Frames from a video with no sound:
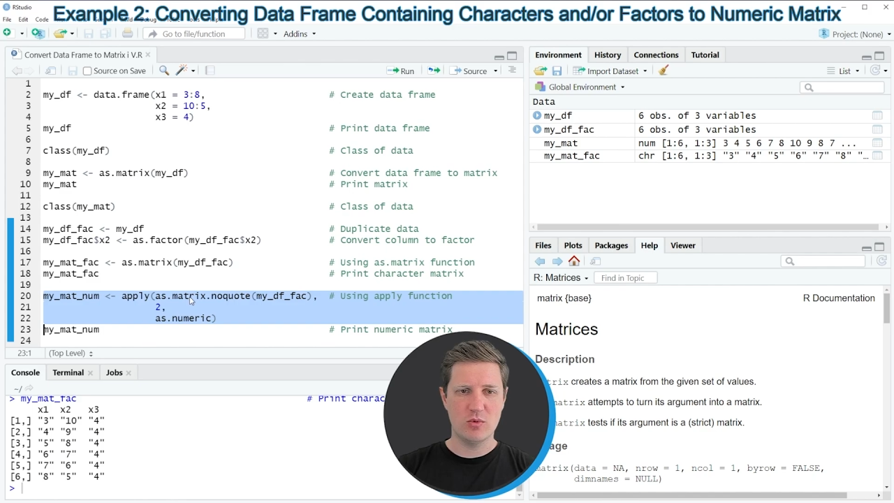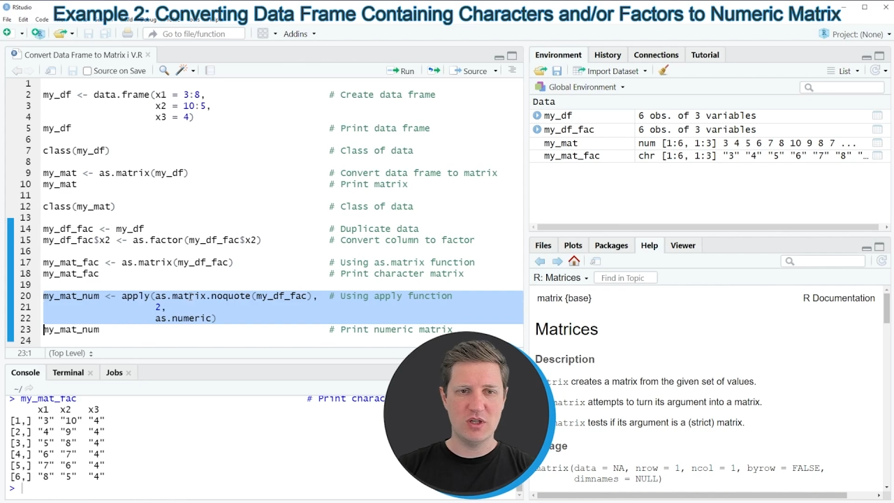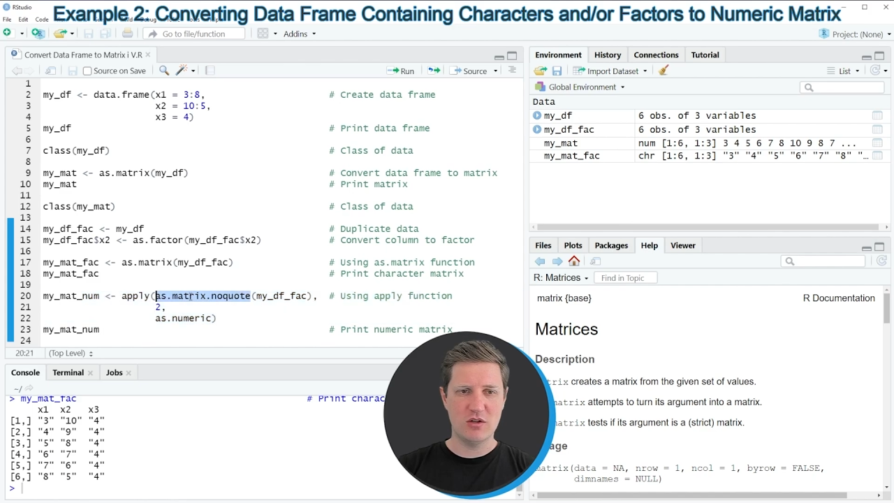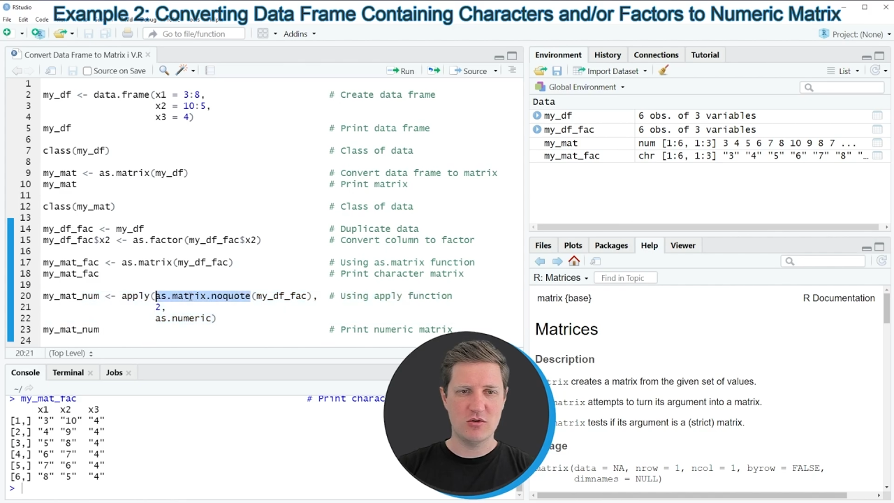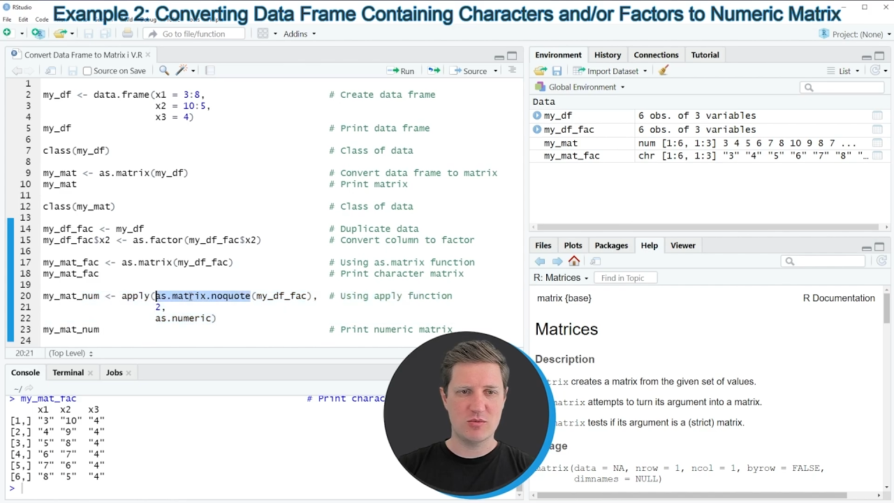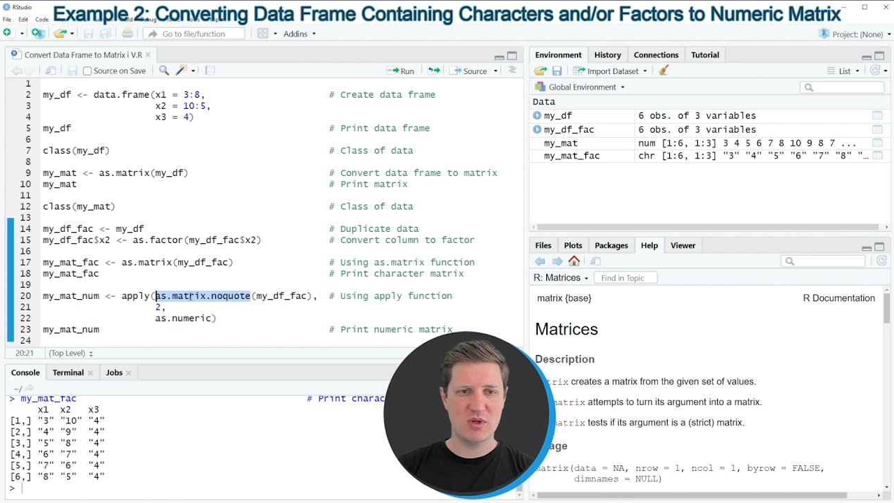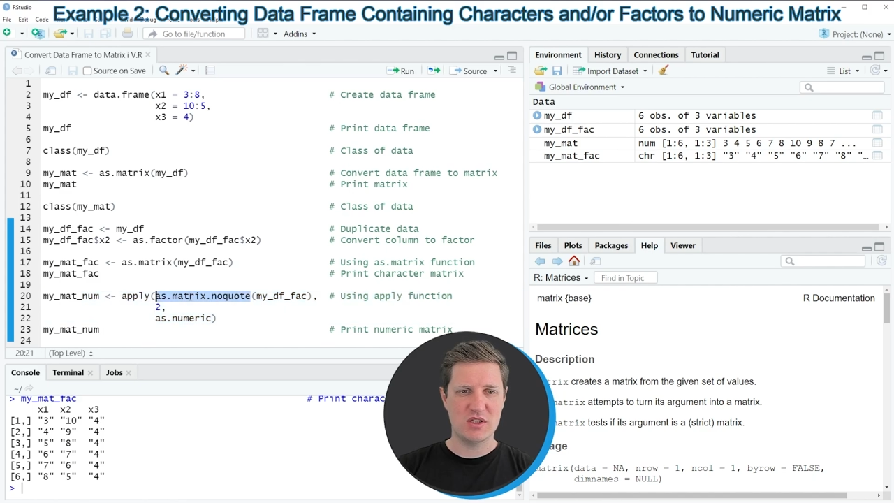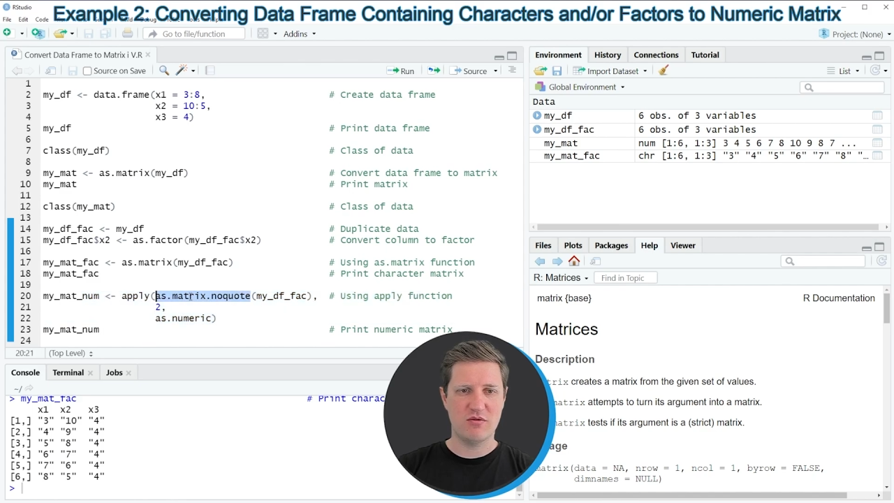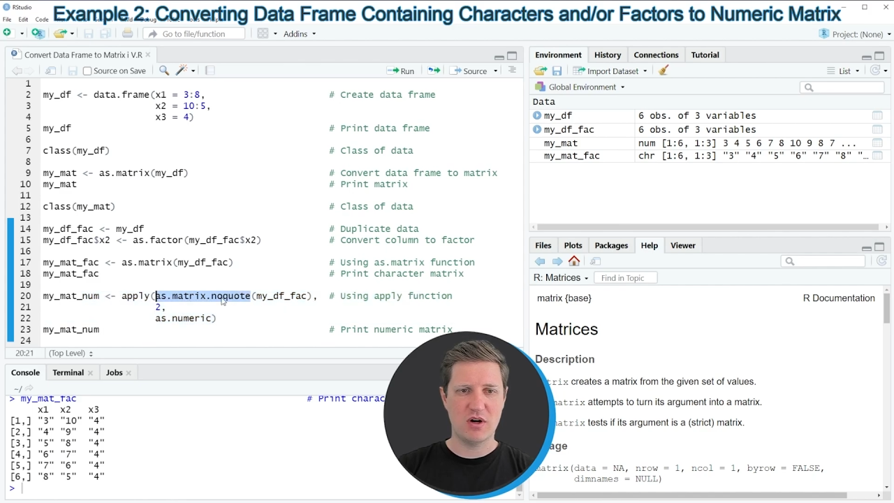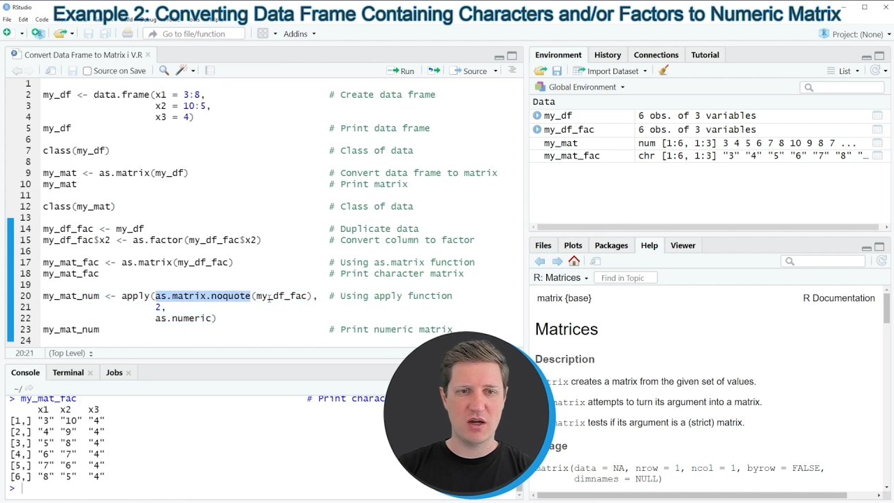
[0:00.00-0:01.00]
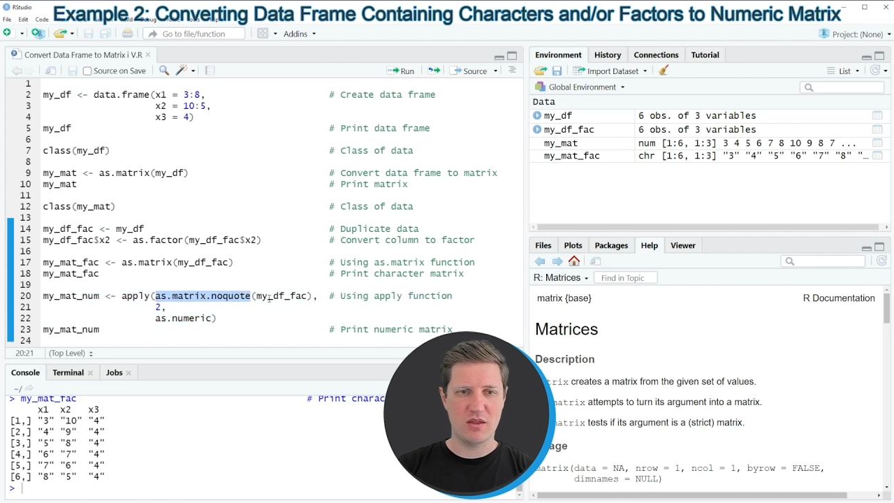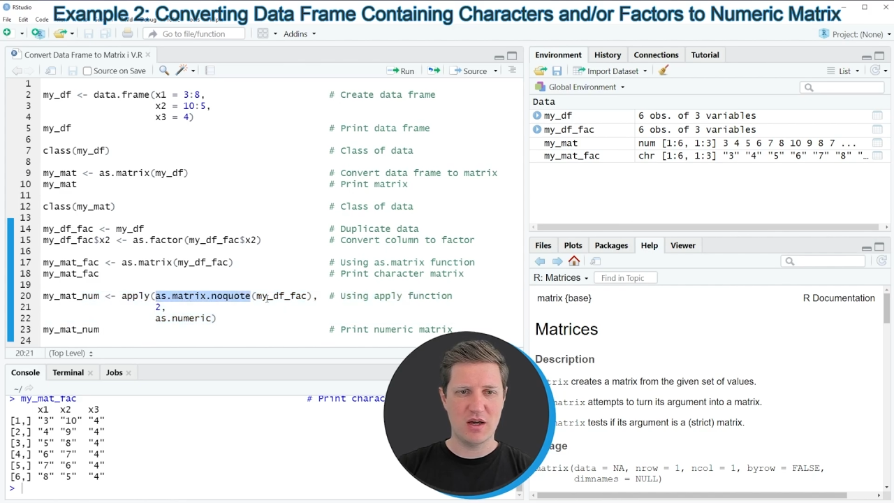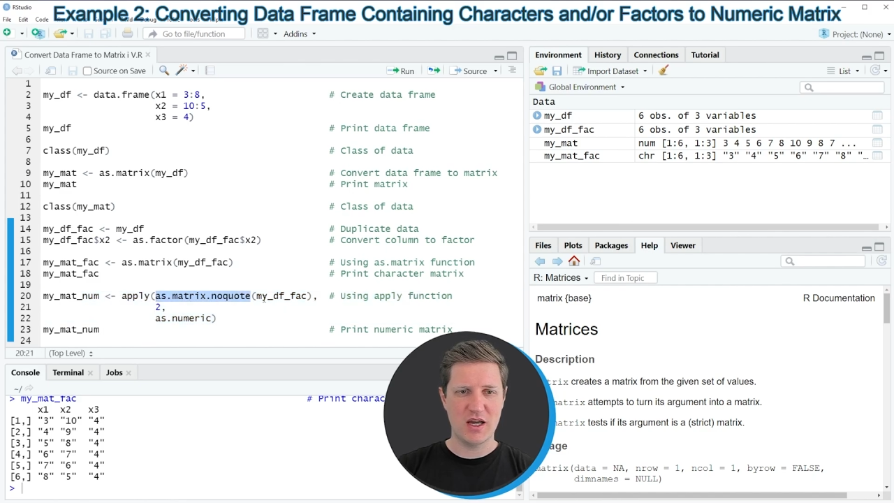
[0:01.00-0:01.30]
we need to specify the